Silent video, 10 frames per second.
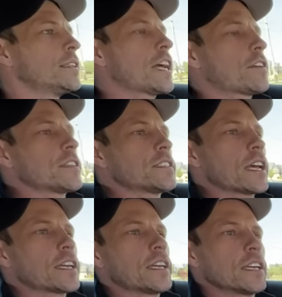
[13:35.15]
Down to
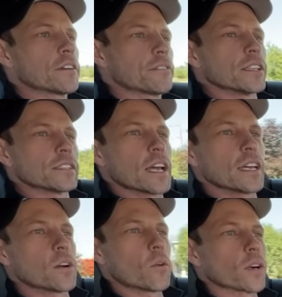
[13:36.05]
second gear for this tight
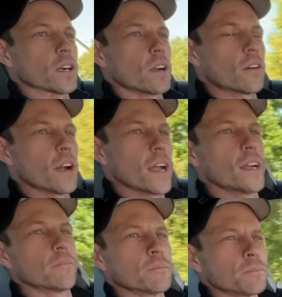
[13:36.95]
corner, all right.
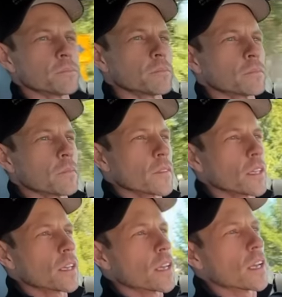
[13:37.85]

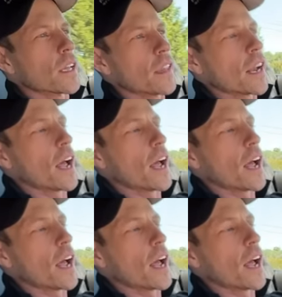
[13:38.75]
And then